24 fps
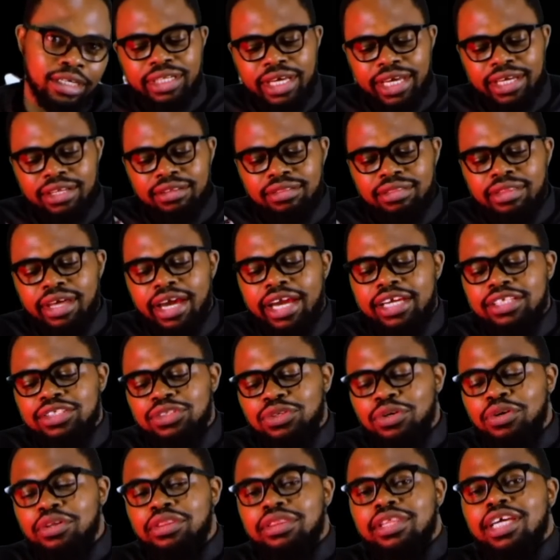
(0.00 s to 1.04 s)
like tithe
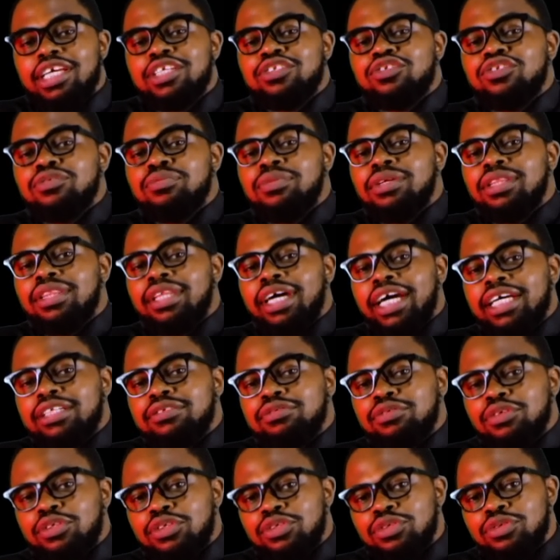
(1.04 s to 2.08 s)
or things to be tithe
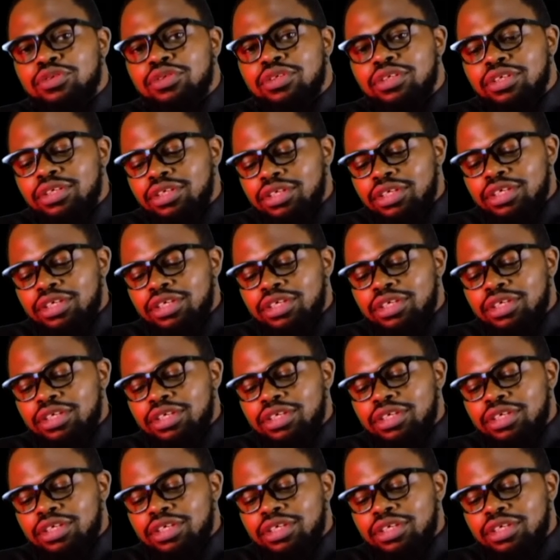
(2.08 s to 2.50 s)
for you.